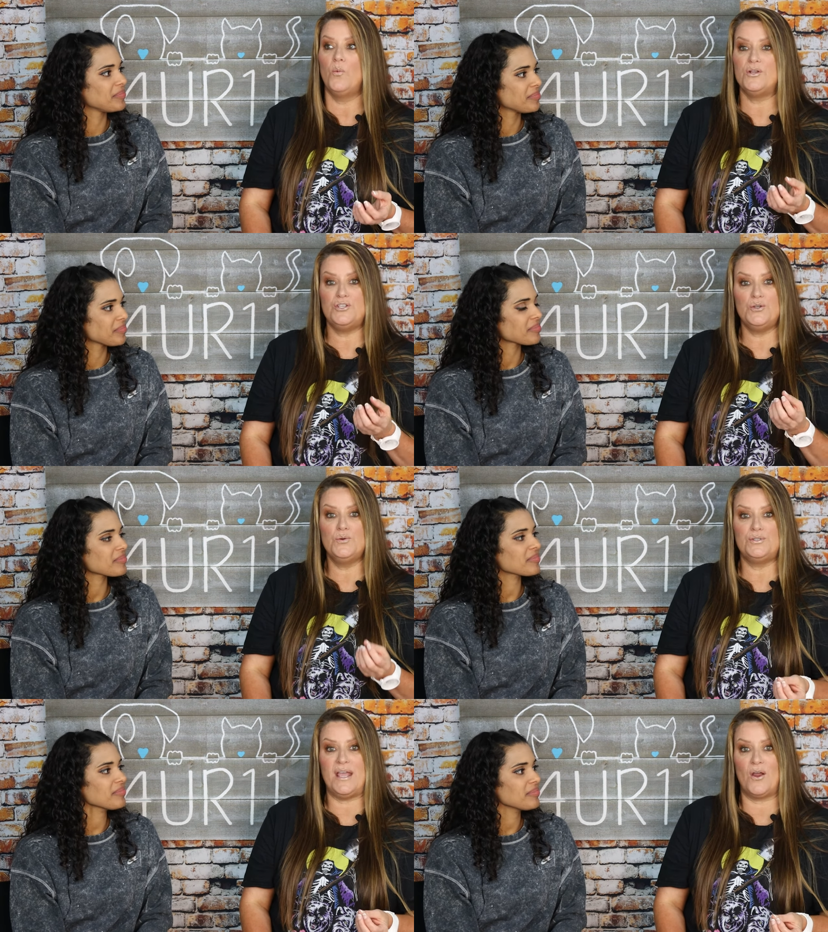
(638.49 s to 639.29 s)
Speaker 1: would
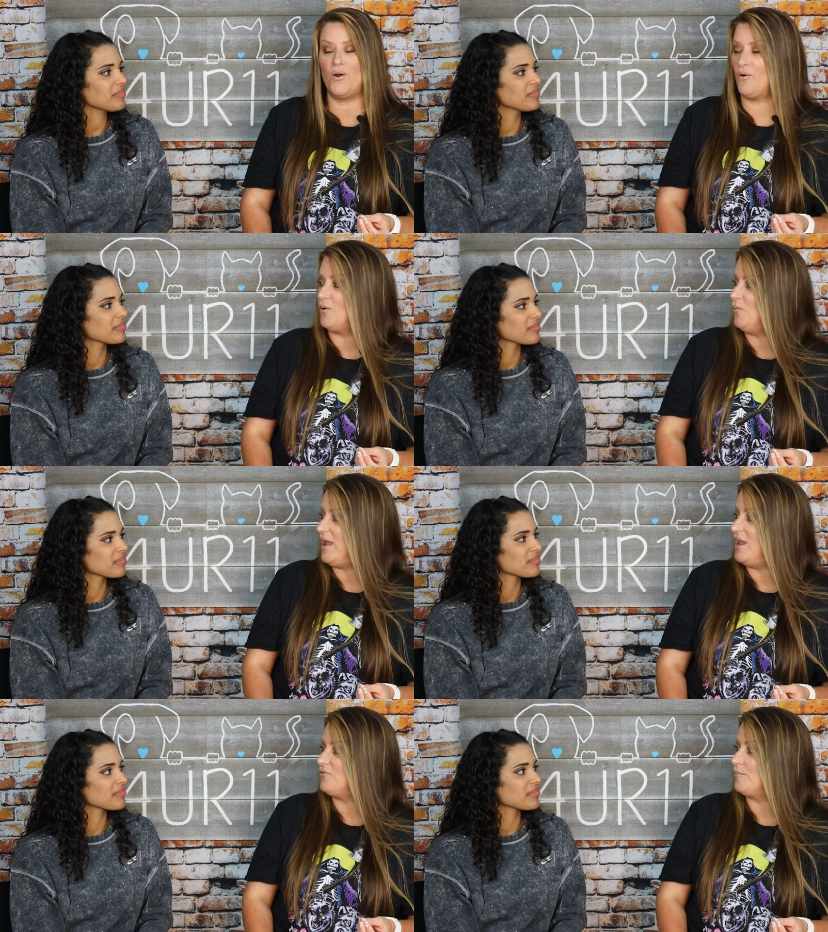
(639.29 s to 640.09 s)
you tear her
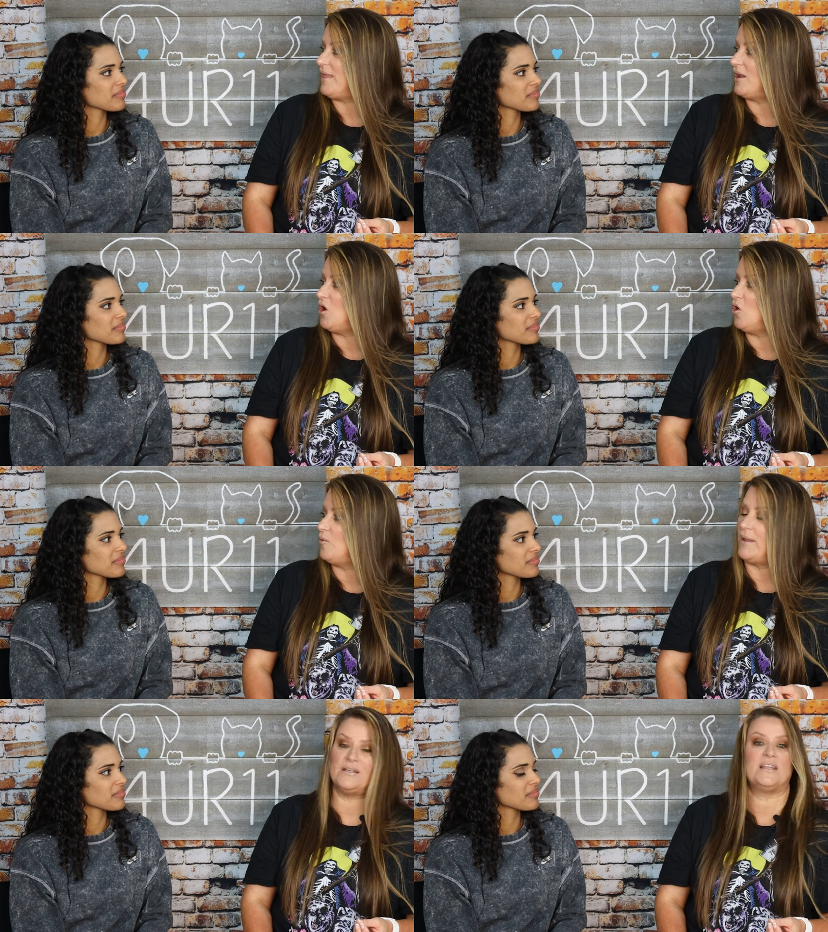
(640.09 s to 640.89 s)
away from that
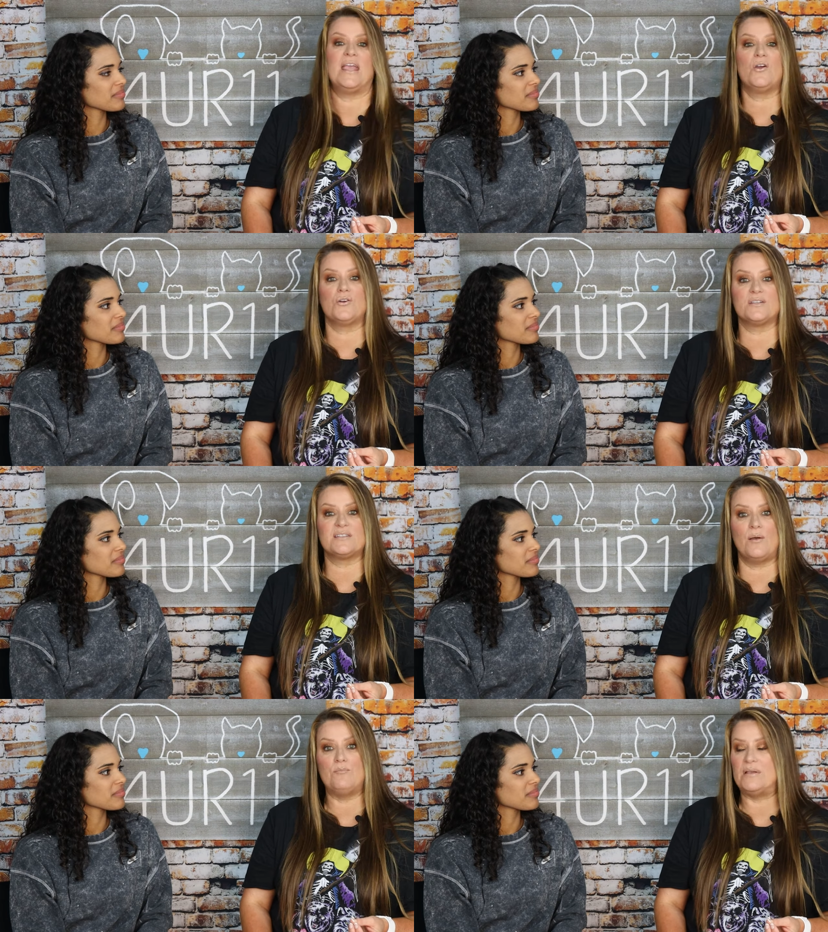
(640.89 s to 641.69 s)
home and take her to
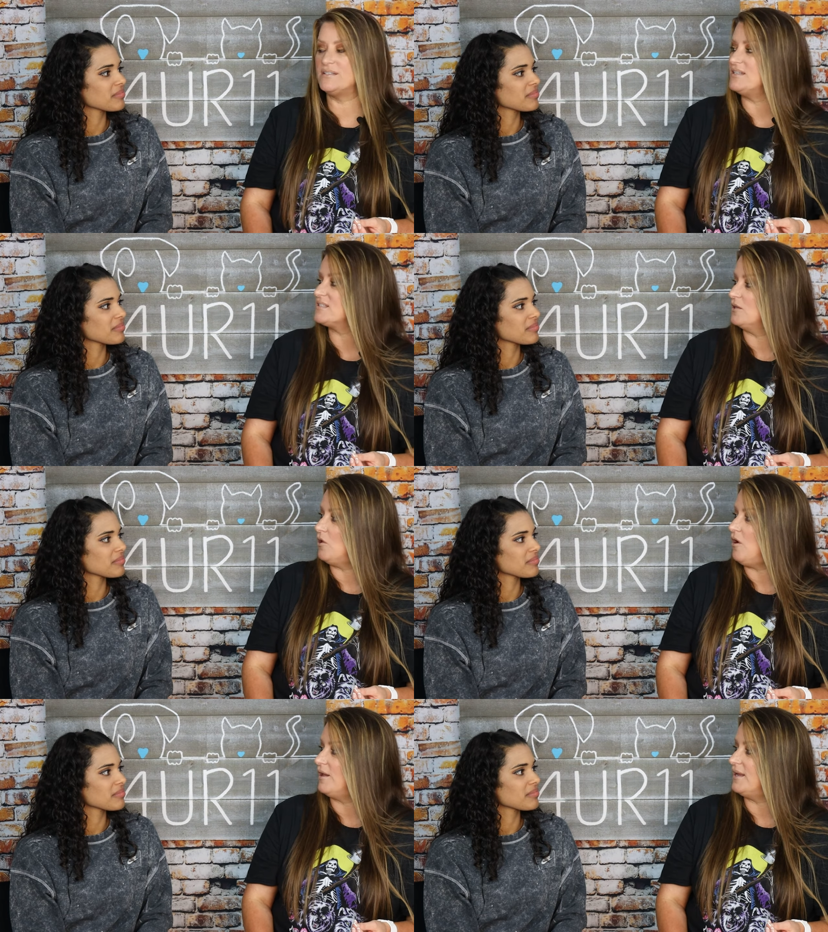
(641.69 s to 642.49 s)
some busy
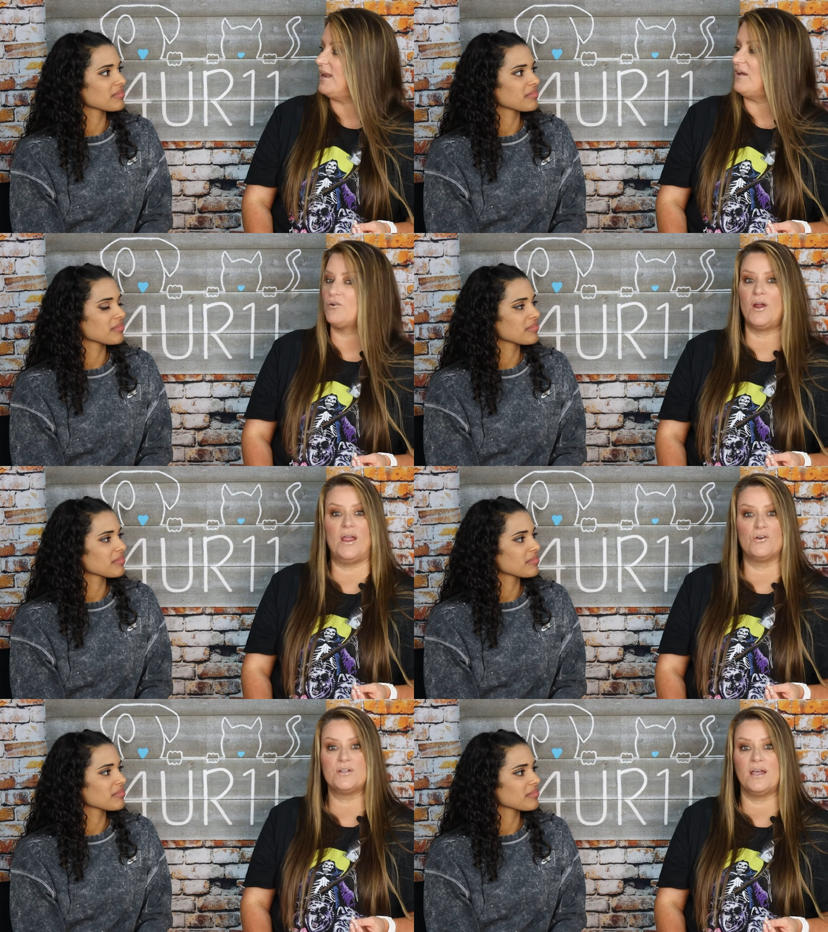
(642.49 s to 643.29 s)
salon and have her
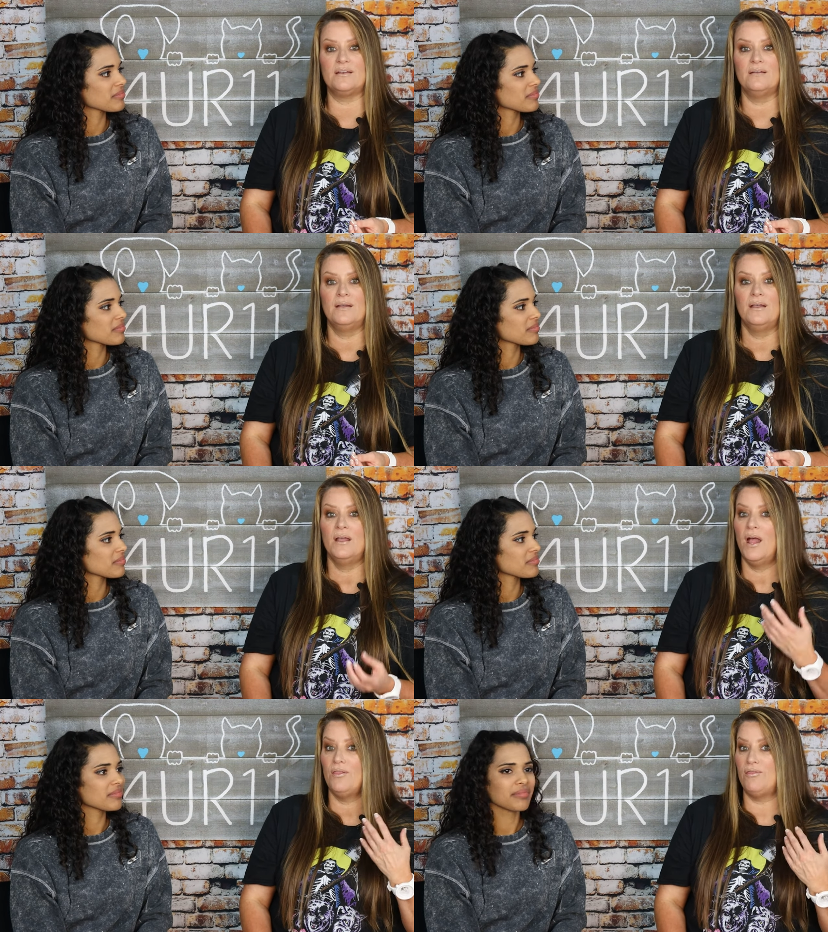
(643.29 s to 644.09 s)
hair done?
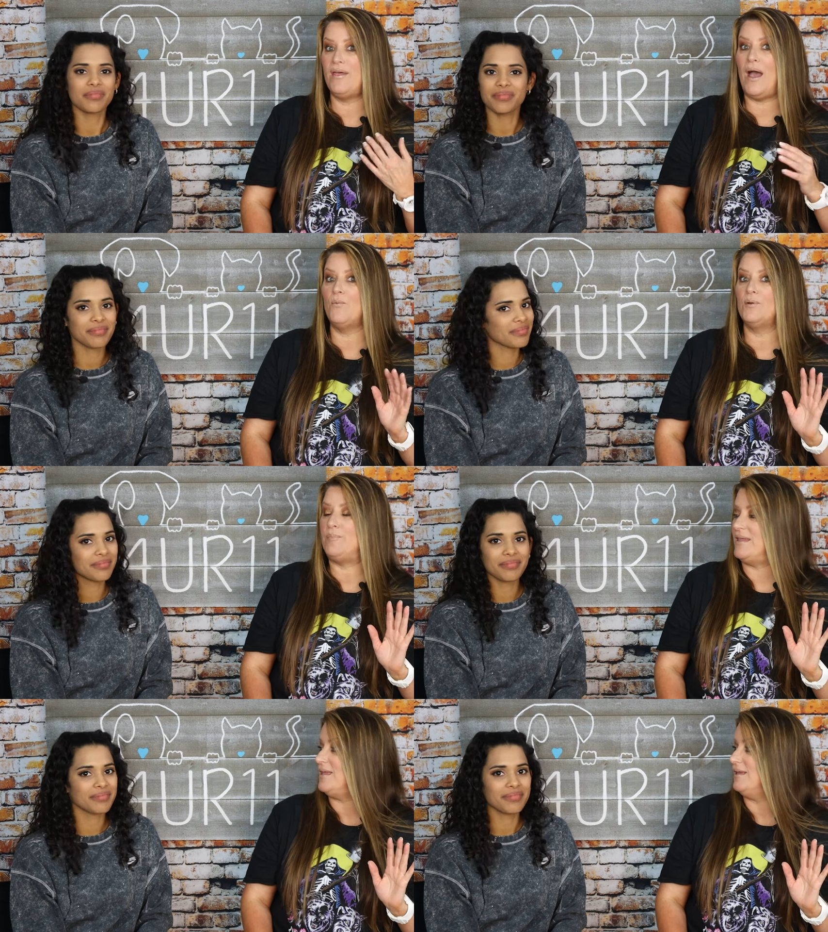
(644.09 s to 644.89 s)
That
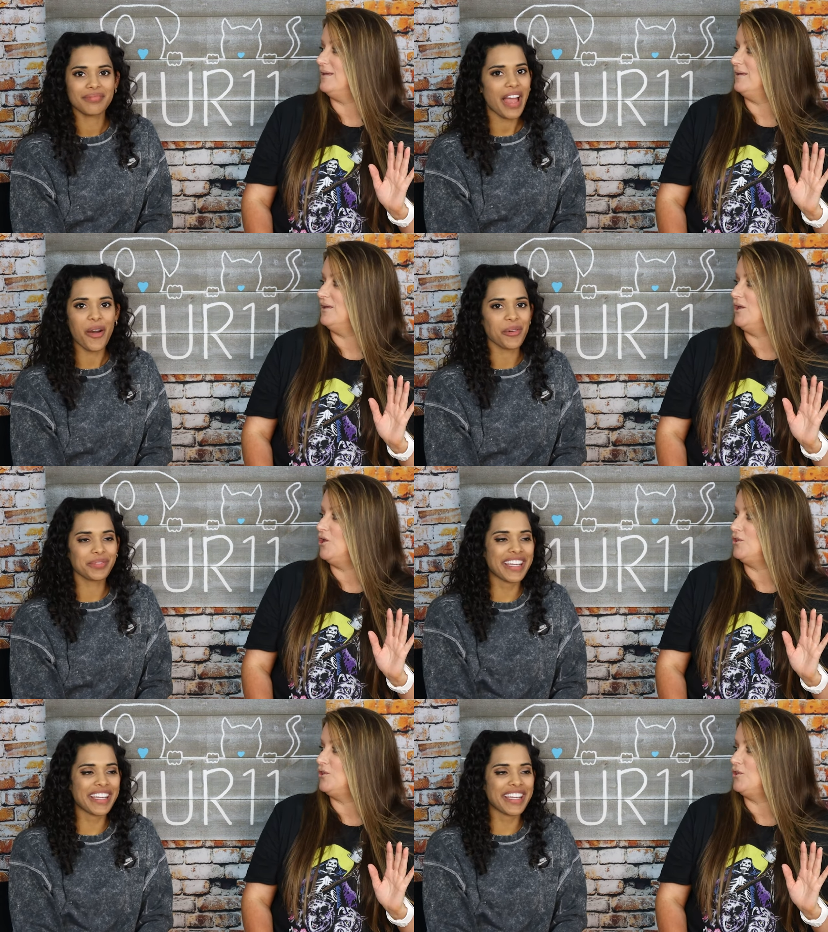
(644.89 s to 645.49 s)
would be, no,